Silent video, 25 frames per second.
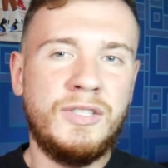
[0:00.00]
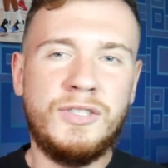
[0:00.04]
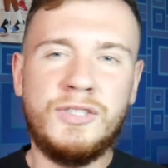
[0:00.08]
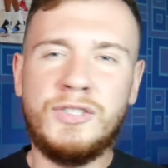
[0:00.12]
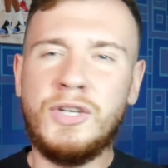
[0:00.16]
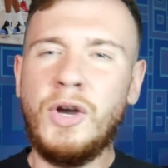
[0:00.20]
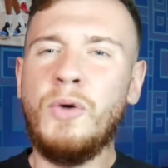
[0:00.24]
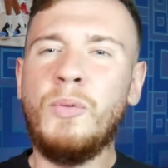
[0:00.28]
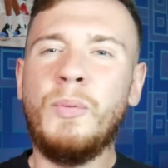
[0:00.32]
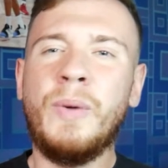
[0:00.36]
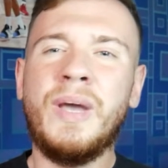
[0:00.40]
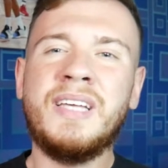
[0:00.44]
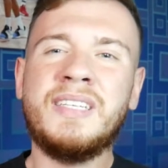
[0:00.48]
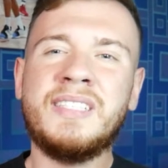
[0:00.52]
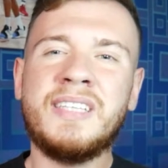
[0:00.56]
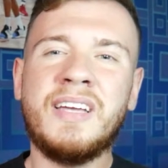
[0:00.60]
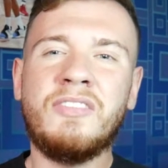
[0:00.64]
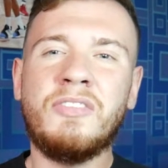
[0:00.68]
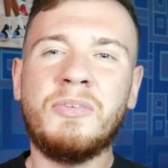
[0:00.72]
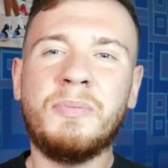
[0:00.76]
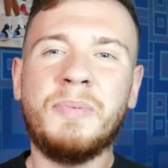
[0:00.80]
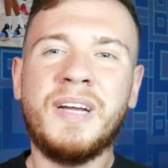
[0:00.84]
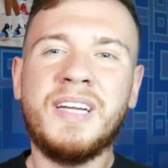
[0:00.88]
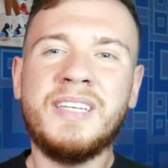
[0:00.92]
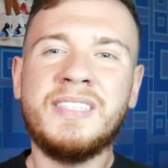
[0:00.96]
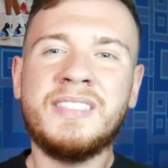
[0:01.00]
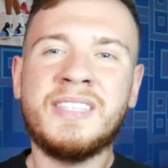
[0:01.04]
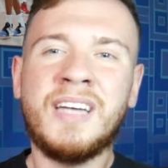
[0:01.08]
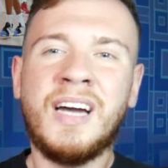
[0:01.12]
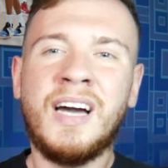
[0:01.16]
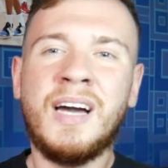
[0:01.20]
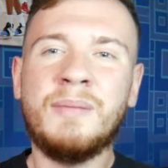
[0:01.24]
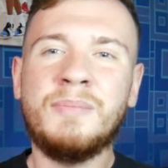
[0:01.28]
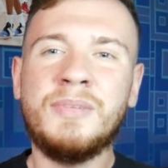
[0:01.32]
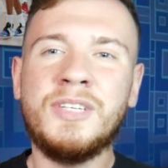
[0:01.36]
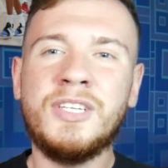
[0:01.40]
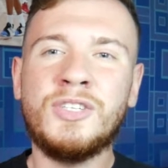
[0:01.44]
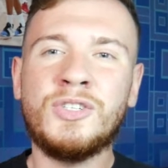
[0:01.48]
Don't waste everybody's
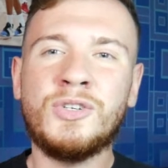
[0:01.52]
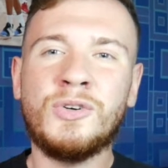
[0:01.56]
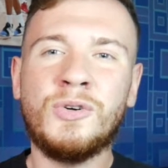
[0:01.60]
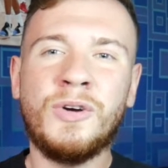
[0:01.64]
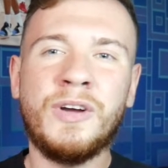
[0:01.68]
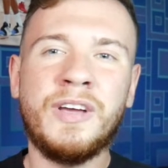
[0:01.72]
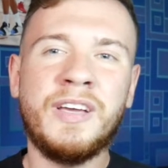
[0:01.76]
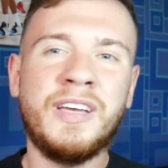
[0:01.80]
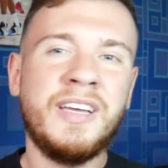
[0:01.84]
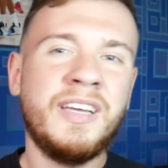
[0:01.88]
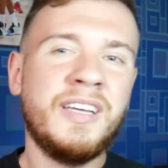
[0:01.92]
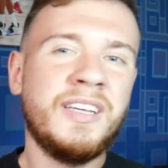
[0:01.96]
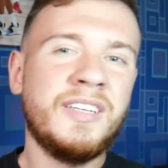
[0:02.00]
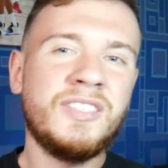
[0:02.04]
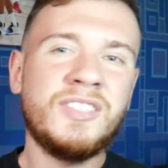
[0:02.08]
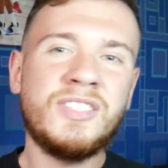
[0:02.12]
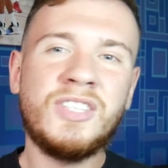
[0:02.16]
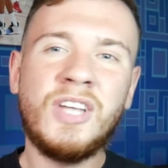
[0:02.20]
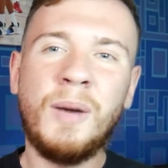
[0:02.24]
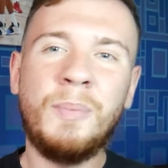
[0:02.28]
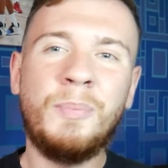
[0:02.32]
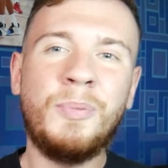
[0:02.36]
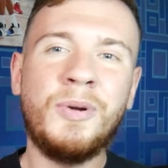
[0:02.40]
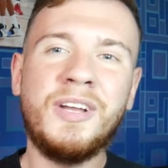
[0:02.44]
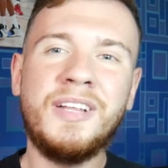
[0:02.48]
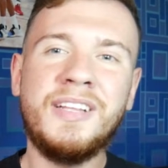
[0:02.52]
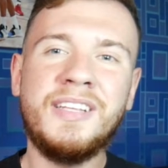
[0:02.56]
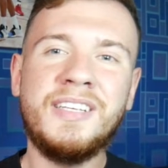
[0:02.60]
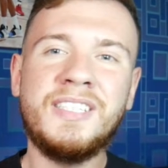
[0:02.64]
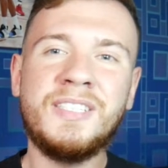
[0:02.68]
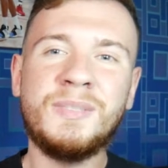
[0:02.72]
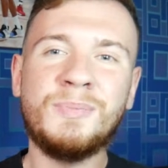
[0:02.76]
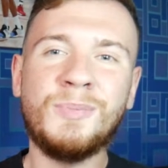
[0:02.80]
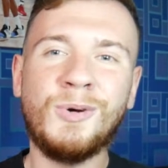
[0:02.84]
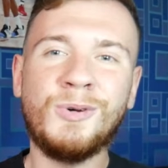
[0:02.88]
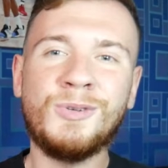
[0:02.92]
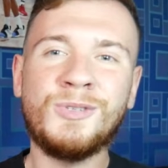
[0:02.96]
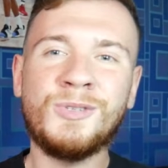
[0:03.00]
time, Detroit. Stop putting these
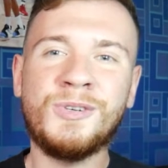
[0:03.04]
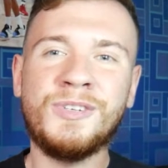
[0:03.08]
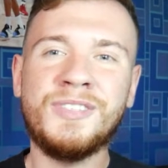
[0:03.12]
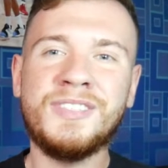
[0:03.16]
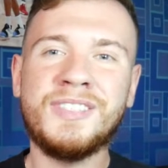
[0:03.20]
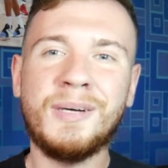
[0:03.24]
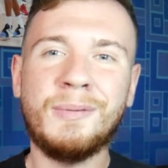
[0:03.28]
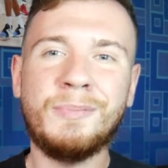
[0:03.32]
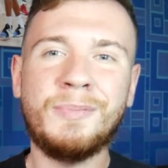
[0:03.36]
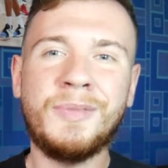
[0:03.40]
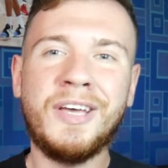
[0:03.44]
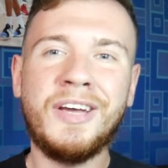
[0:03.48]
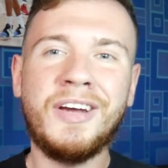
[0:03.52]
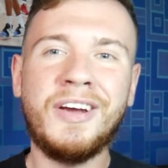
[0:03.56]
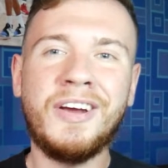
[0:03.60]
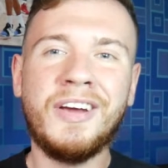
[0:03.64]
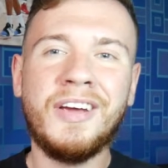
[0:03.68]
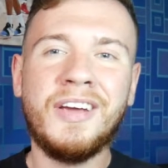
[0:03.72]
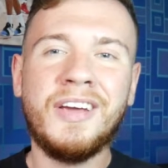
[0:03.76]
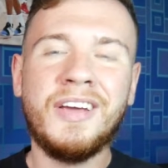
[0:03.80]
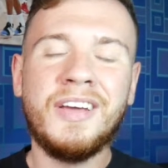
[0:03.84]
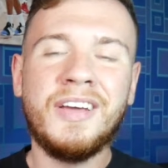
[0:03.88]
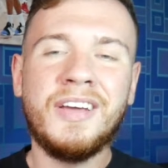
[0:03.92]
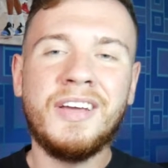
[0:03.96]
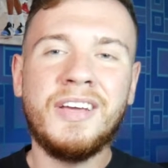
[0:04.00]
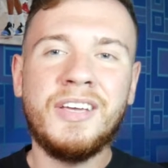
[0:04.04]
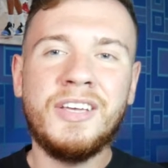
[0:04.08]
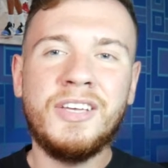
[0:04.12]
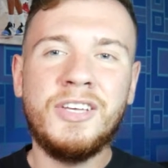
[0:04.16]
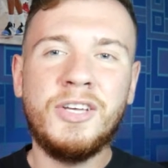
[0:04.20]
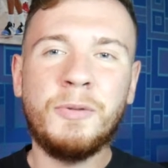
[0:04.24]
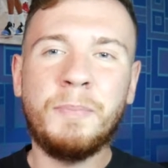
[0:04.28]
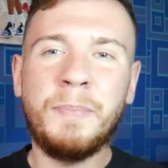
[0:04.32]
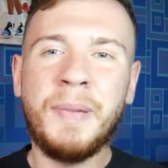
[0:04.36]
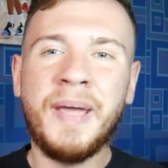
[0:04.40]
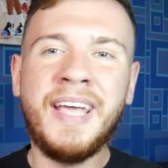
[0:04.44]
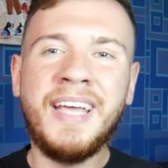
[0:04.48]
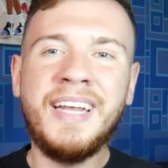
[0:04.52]
smoke screens up there.
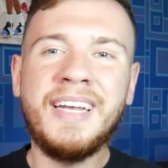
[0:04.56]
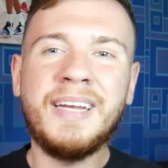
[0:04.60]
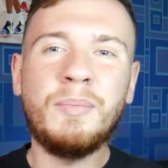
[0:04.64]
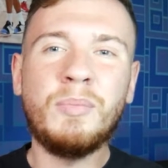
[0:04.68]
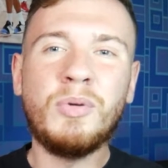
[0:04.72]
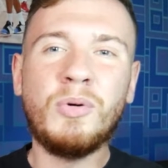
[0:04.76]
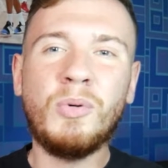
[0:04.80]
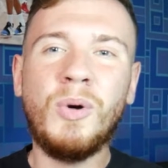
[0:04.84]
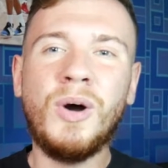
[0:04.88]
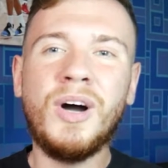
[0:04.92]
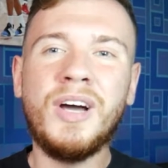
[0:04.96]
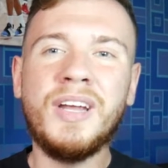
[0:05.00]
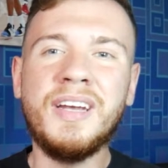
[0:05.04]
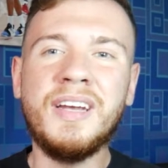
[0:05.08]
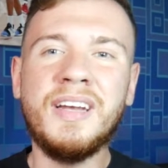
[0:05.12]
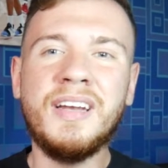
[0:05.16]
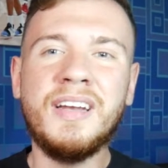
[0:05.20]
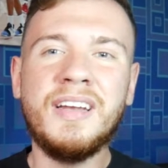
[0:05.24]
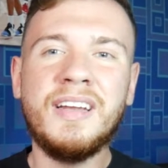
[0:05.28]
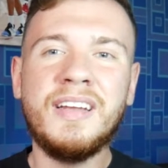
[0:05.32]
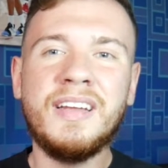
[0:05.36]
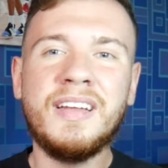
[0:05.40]
You're picking number one.